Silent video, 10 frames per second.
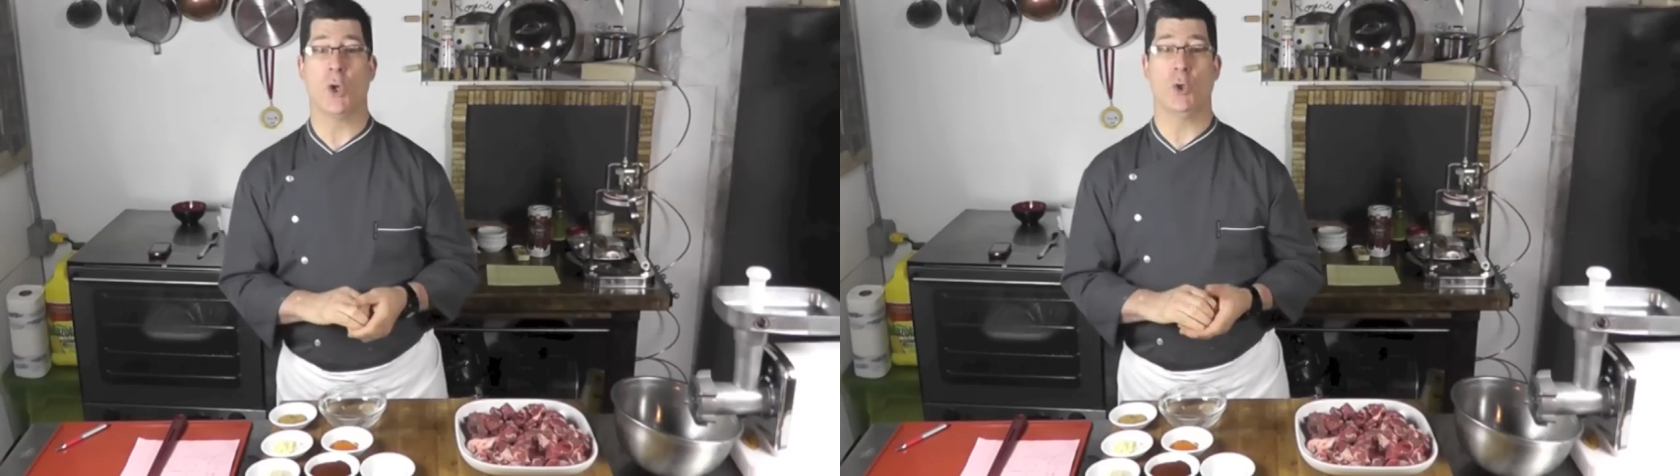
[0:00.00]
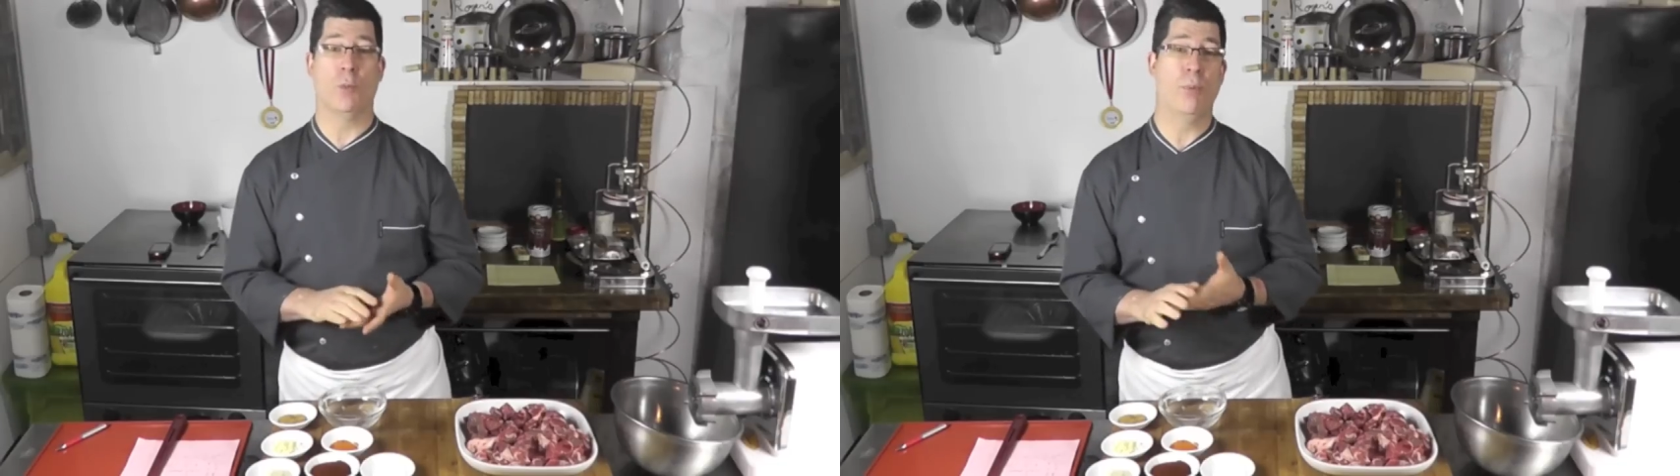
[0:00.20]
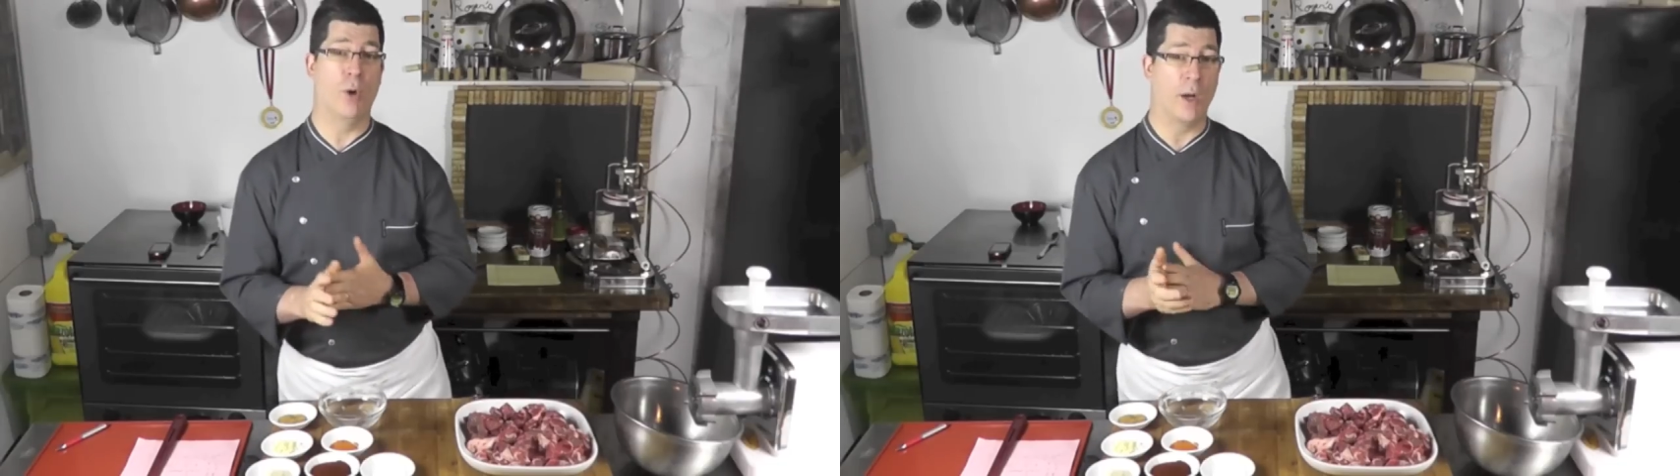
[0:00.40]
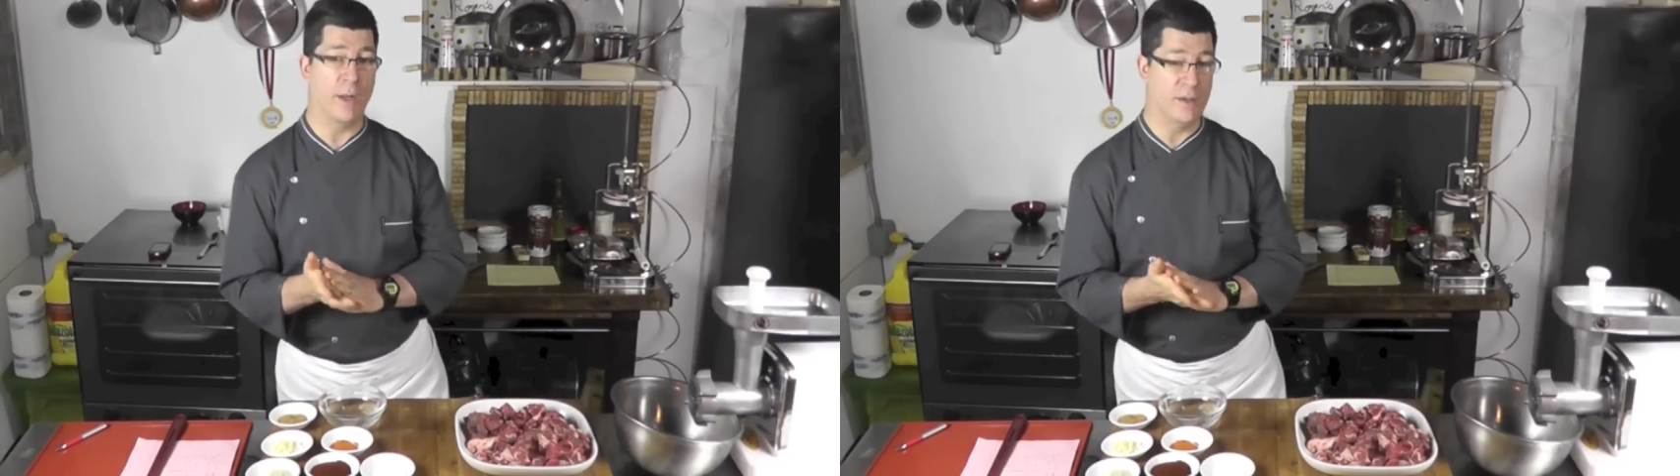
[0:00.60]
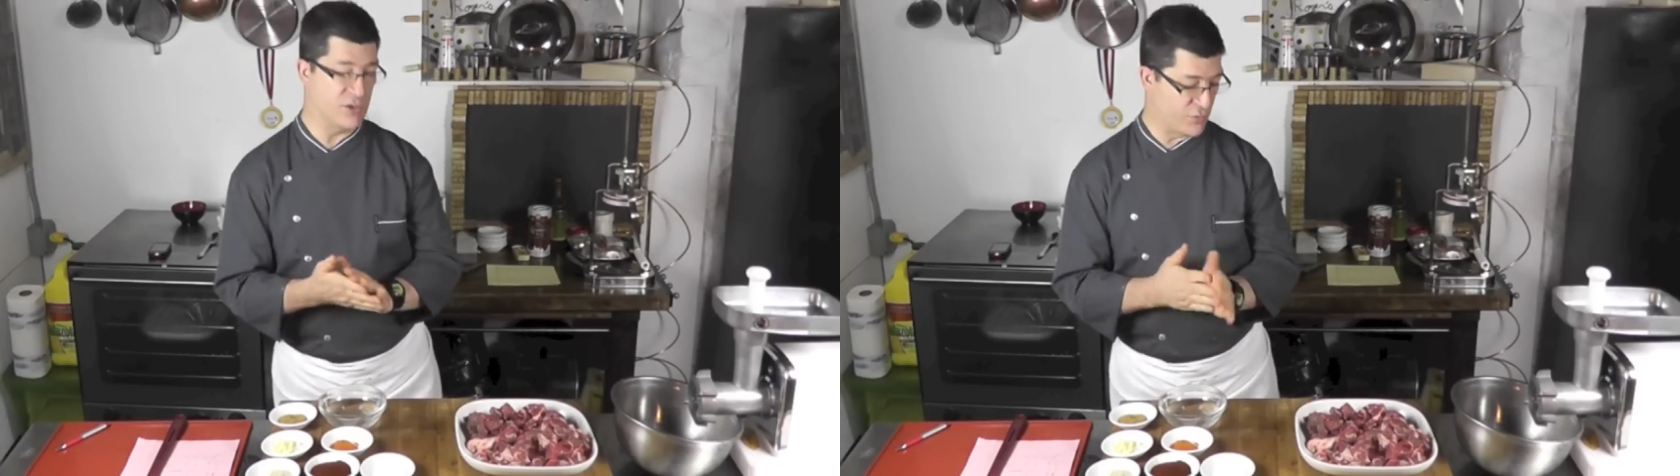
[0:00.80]
no pork
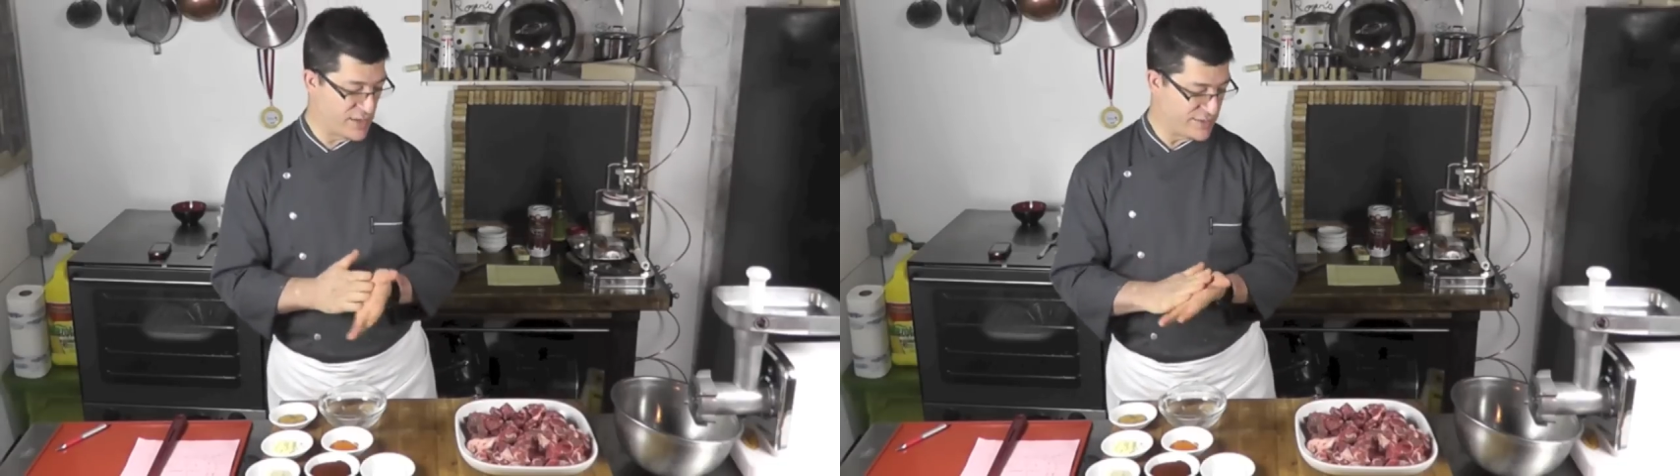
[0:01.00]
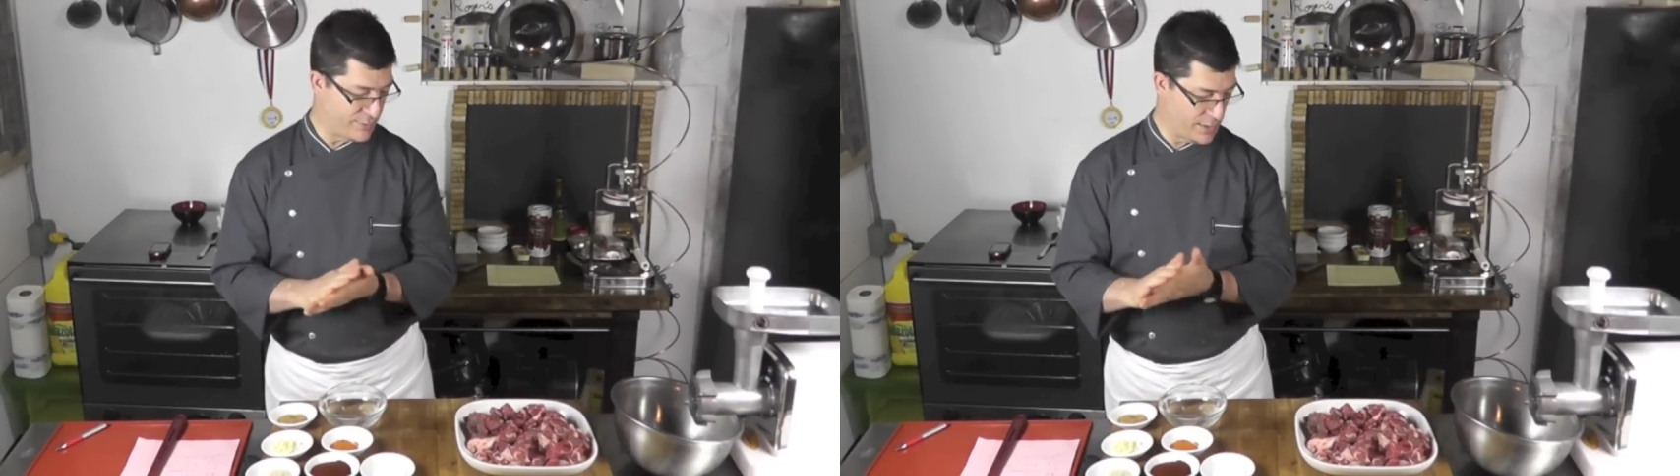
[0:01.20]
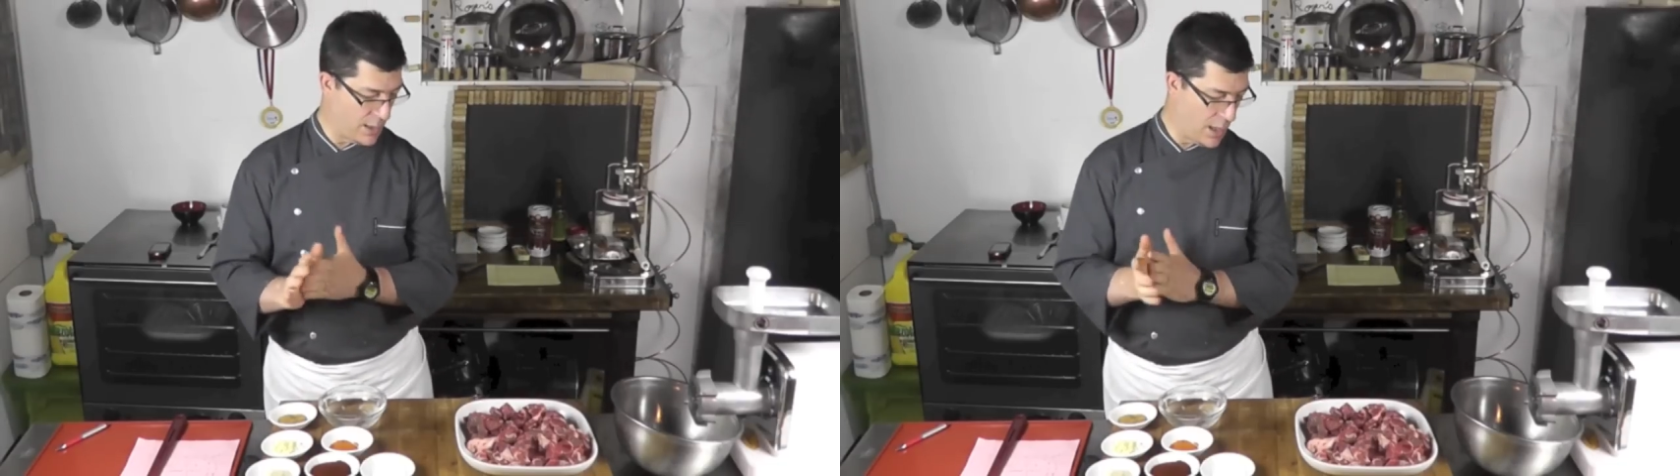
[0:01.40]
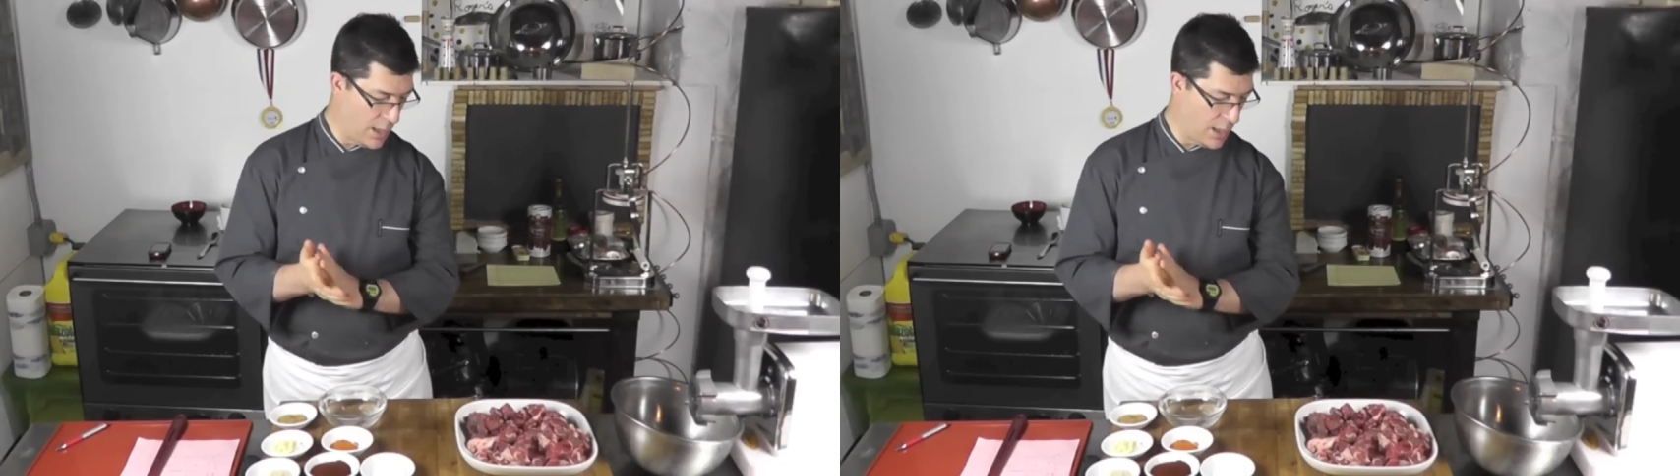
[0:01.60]
in this recipe.